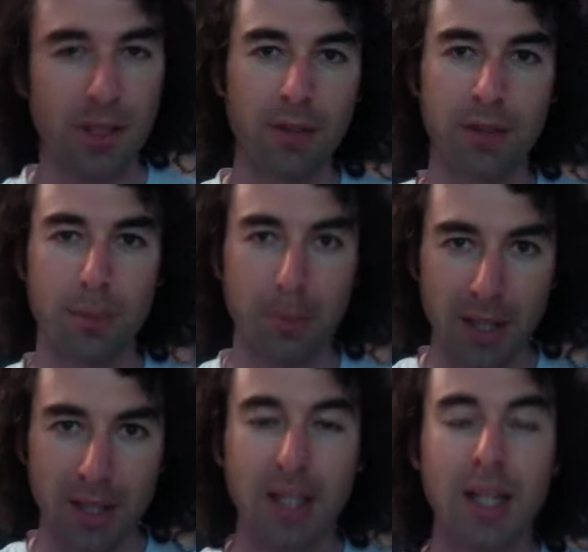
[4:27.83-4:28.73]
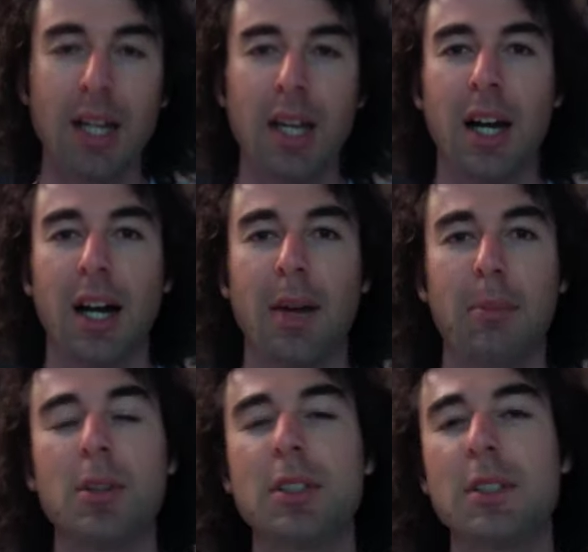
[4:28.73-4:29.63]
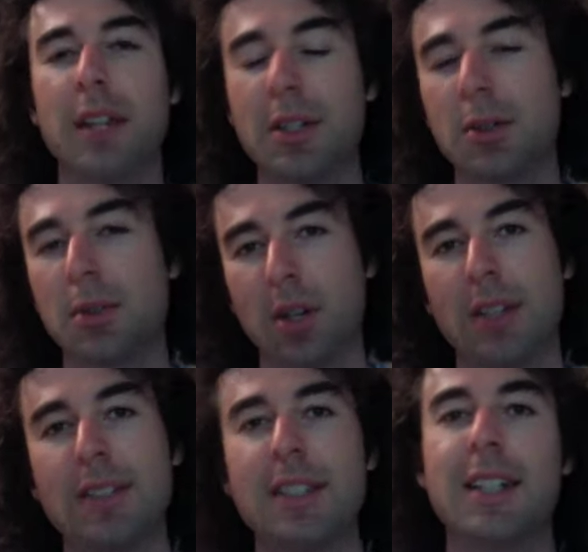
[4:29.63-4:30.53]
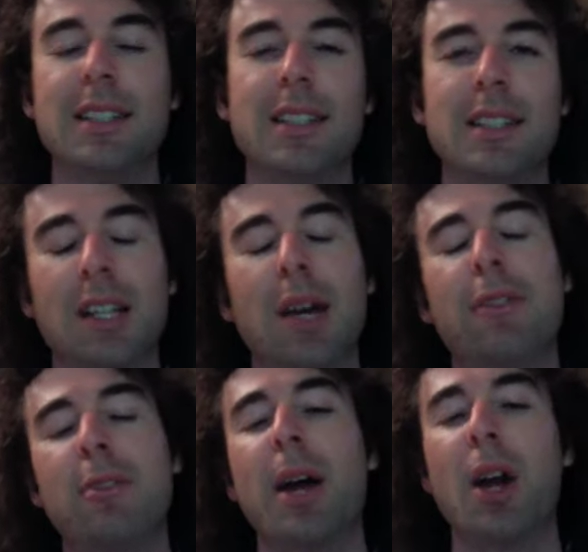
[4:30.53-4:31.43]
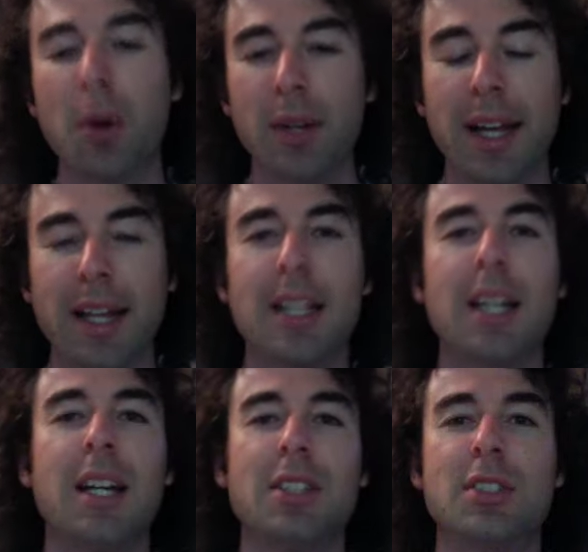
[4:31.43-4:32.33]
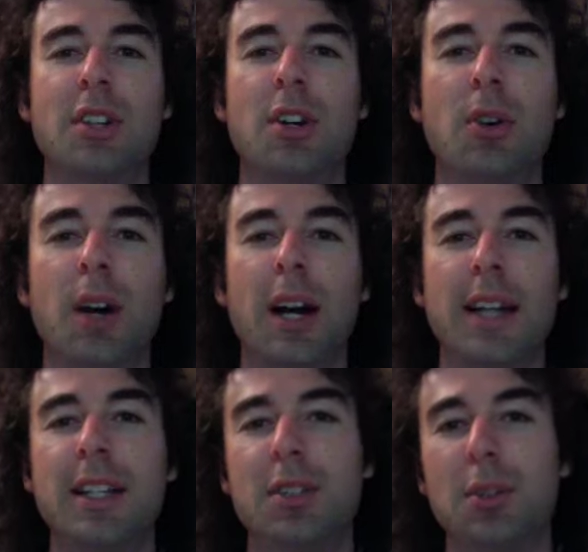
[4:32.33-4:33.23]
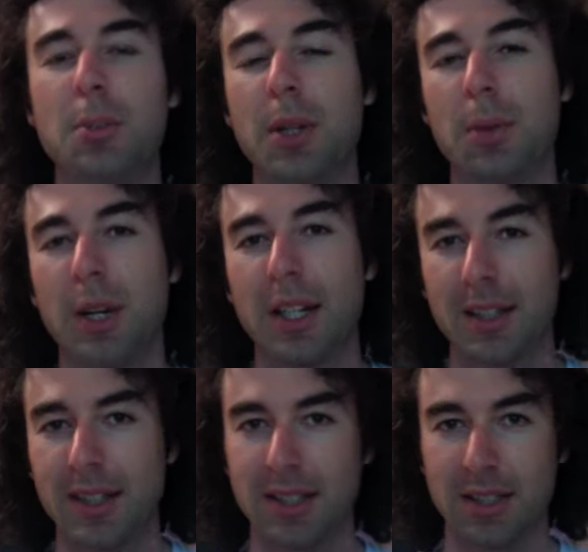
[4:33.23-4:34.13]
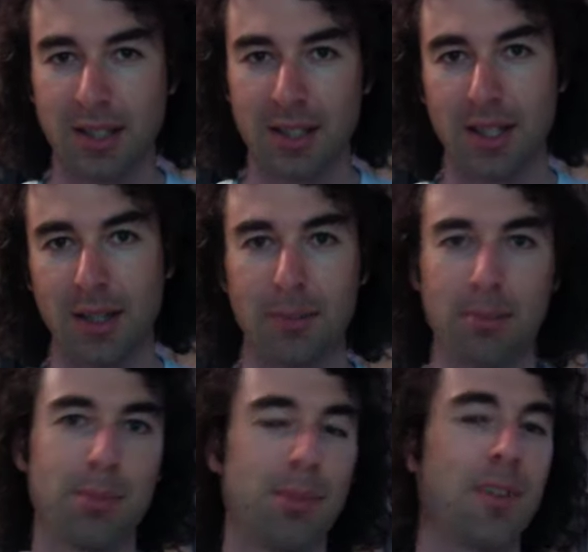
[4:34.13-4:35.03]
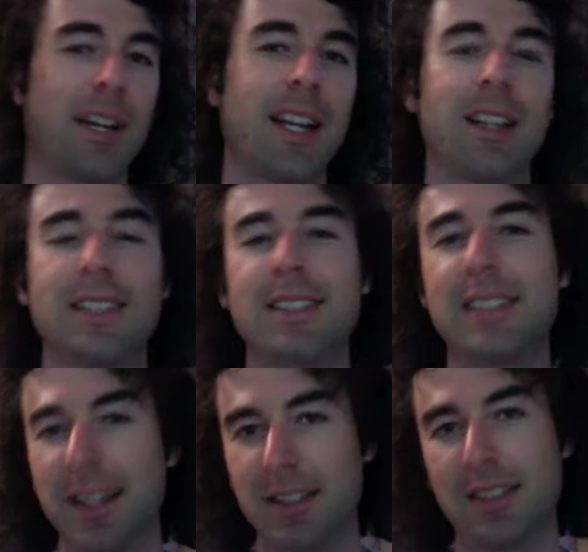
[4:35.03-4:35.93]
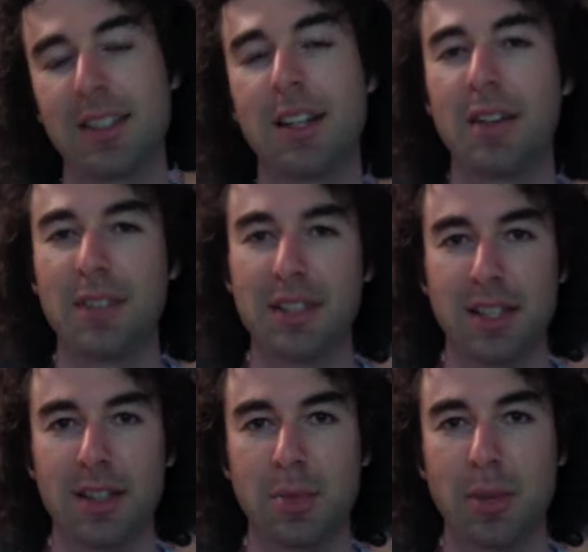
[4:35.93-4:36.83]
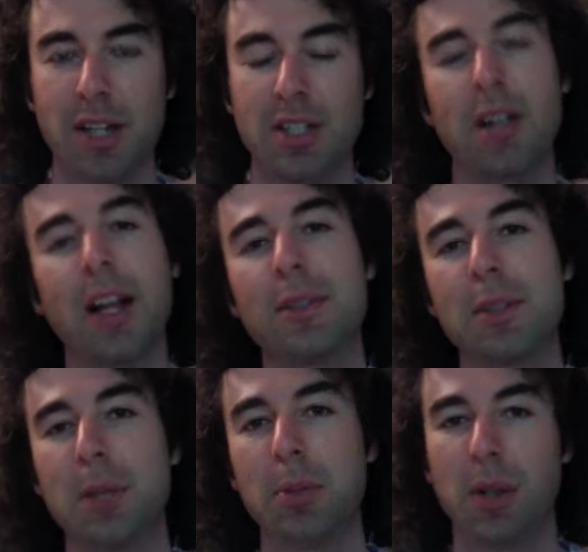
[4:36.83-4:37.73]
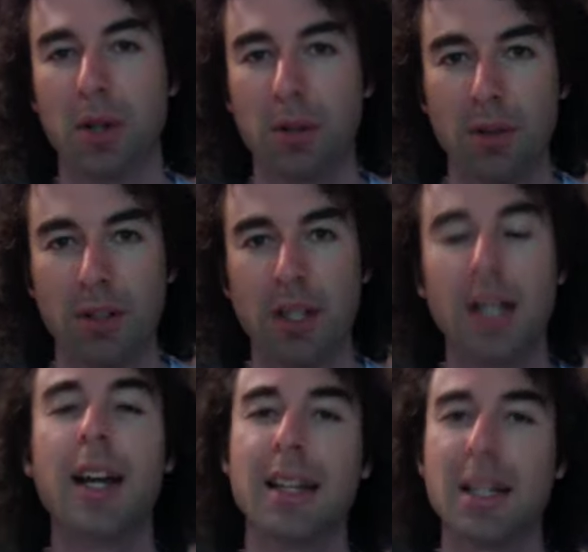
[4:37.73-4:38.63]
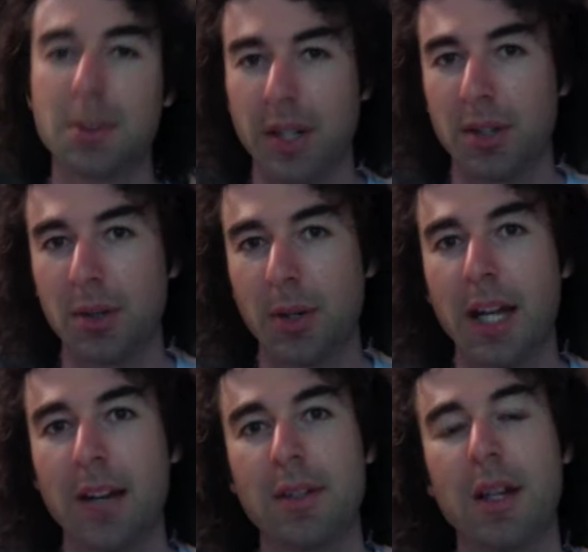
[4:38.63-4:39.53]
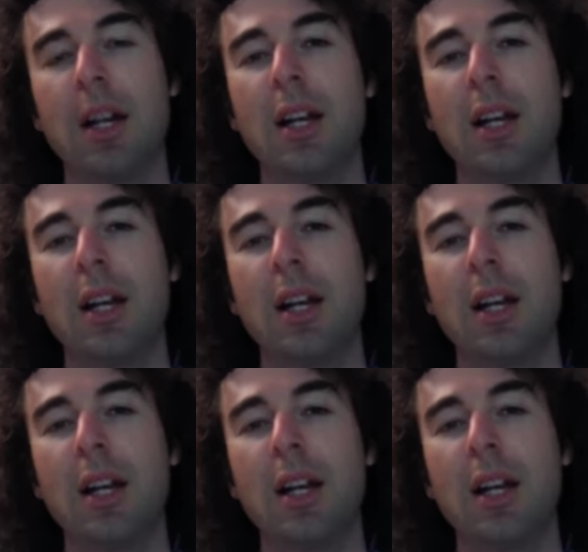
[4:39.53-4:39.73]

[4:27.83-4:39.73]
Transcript: For me, most of the actual content ideas come from my own head, so I need to be the one at least providing the skeleton of the sales page. And I'll have some people go over it, and that's what I do. I have a